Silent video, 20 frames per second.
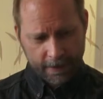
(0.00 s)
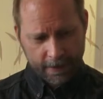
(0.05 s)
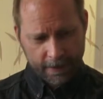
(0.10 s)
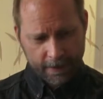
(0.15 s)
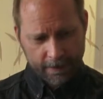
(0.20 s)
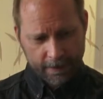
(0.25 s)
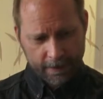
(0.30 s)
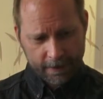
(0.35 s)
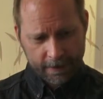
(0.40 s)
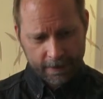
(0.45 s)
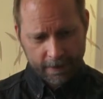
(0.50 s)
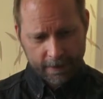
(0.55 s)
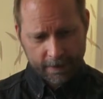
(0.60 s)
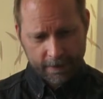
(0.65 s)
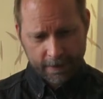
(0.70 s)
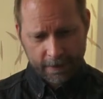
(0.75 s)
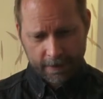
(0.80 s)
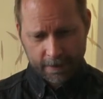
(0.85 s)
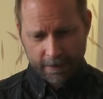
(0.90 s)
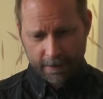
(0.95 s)
and
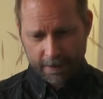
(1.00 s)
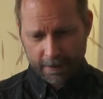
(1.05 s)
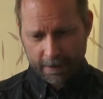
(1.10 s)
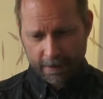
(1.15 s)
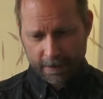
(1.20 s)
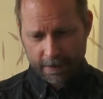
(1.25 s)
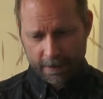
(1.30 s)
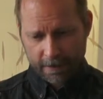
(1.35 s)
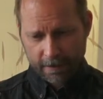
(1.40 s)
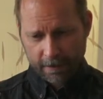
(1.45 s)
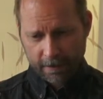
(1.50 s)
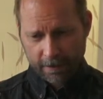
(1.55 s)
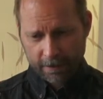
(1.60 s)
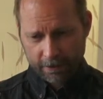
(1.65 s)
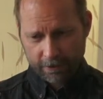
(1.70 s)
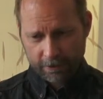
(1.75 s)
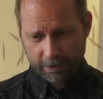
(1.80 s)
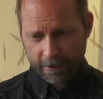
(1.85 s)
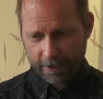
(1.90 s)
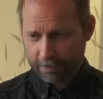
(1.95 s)
then install
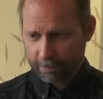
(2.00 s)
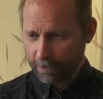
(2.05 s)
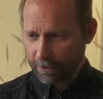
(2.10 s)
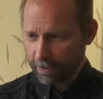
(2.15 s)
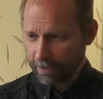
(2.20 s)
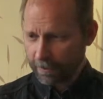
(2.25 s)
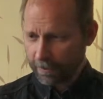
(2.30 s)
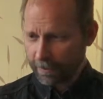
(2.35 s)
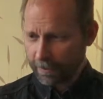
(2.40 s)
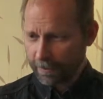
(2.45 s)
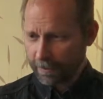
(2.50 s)
new network.